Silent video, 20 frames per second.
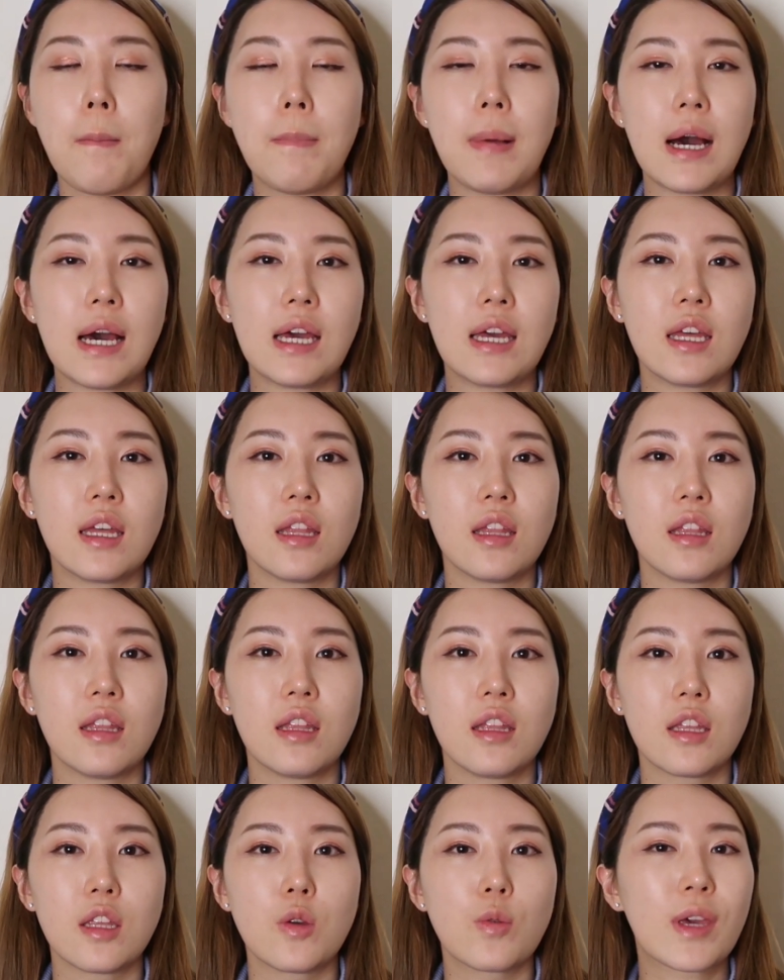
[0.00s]
but
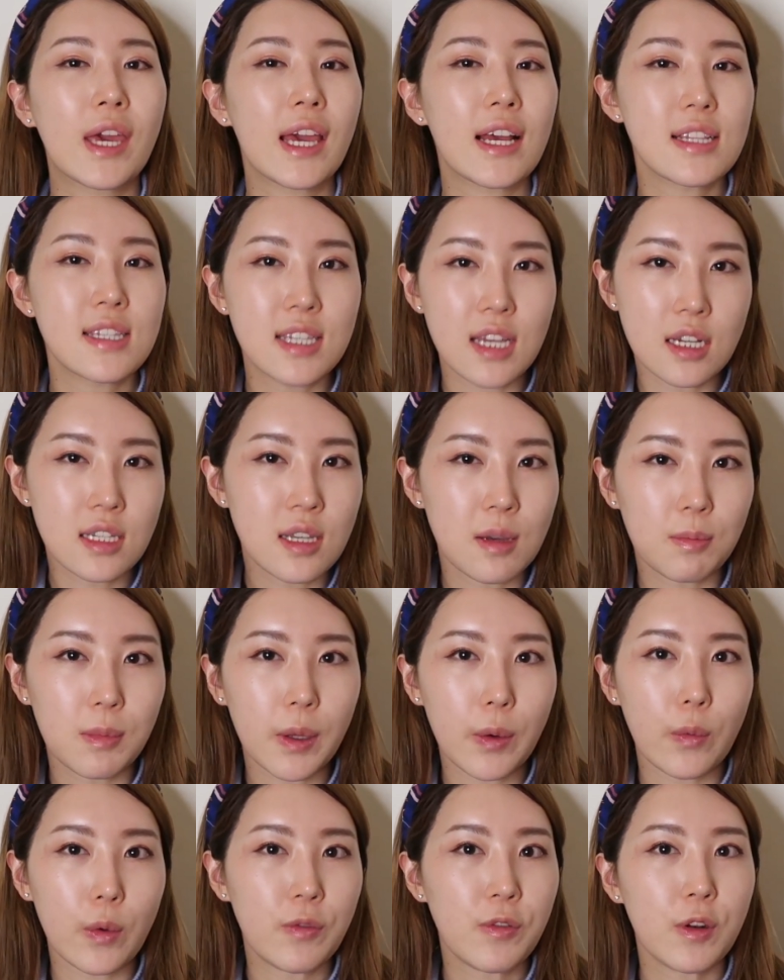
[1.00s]
you can't sell
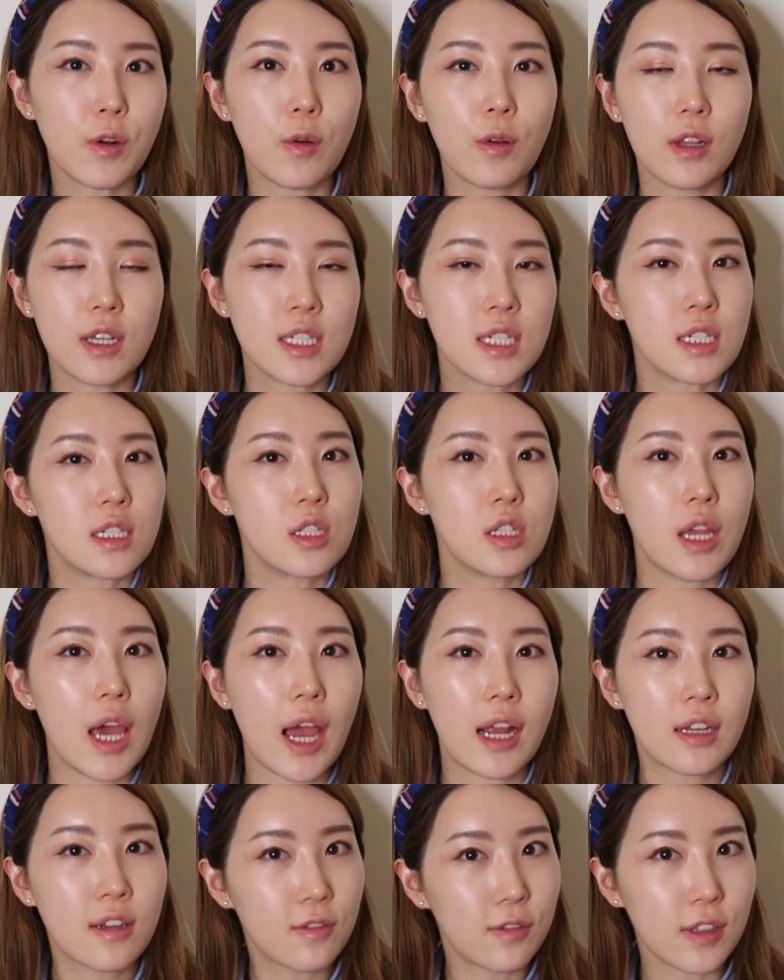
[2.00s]
something if you don't listen
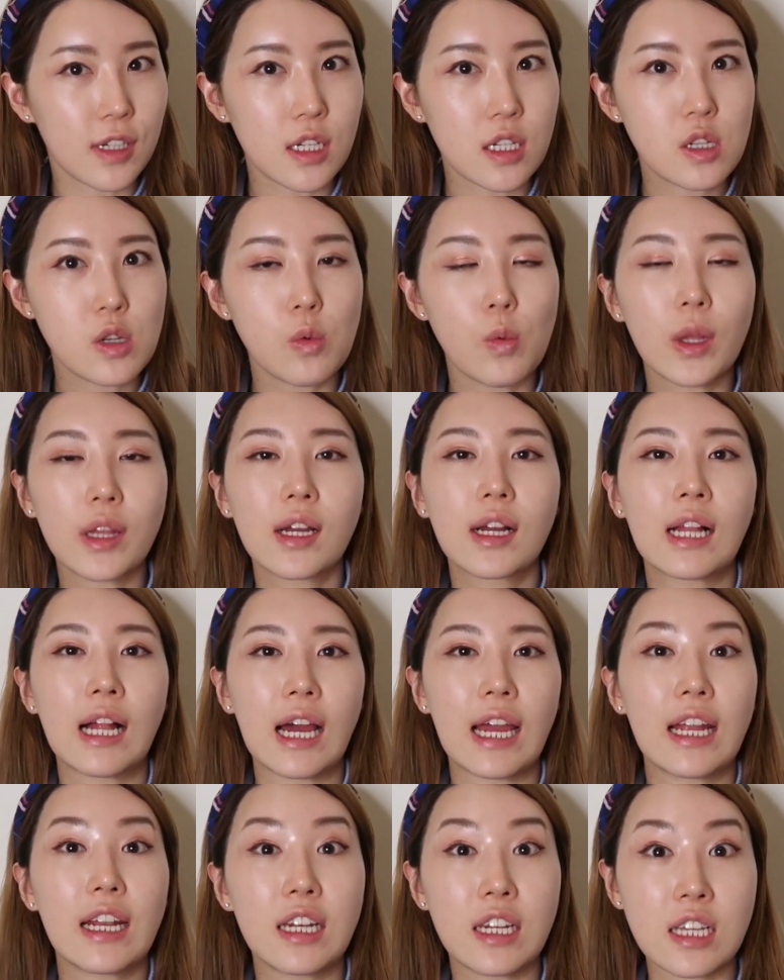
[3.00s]
actively to what the
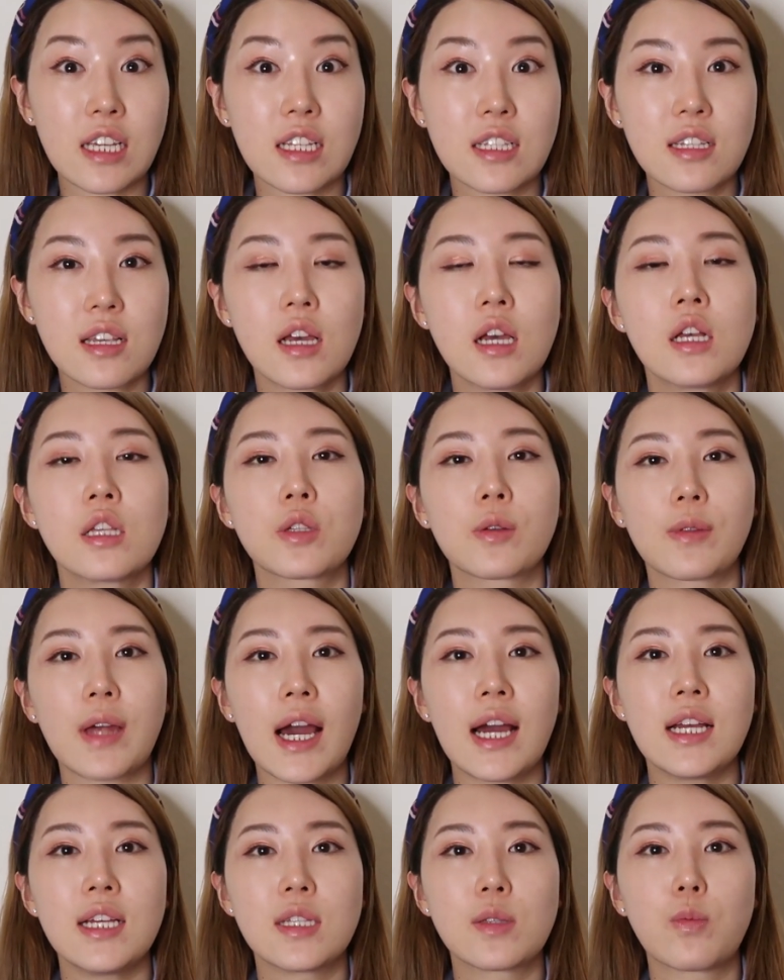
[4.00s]
client needs. So
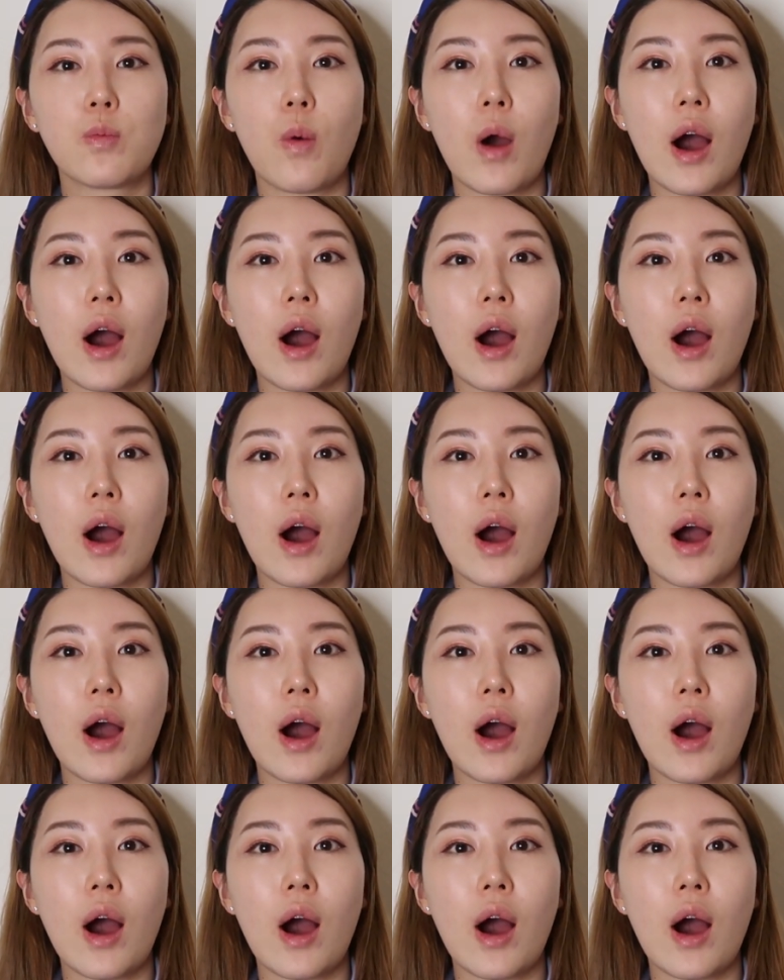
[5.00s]
that is